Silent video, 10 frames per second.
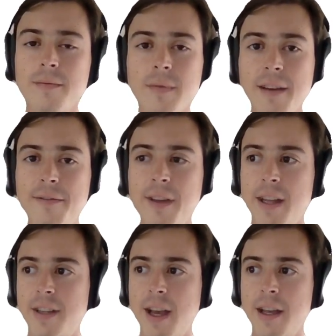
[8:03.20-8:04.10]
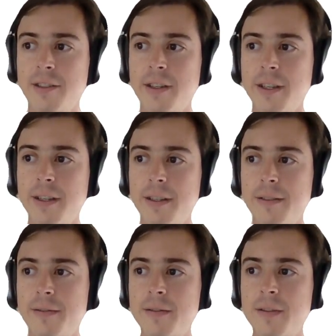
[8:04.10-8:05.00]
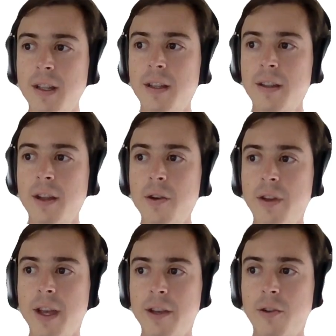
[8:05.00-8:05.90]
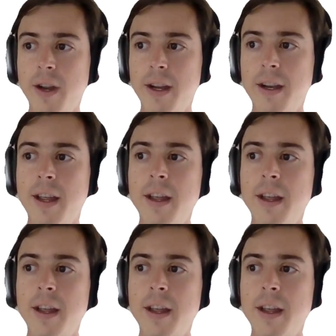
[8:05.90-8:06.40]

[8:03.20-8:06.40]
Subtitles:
Fantastic. Okay, great.